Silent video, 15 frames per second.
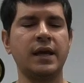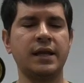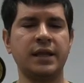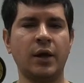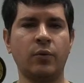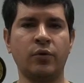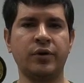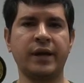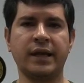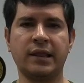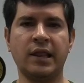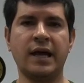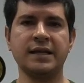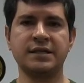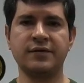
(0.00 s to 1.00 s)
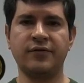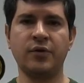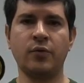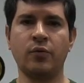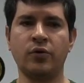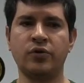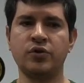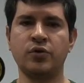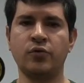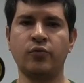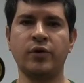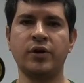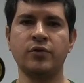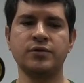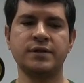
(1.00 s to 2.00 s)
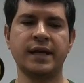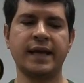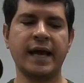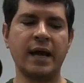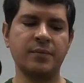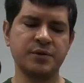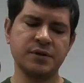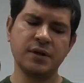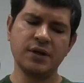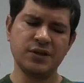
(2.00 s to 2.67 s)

that would get lost if you were to reuse the caps.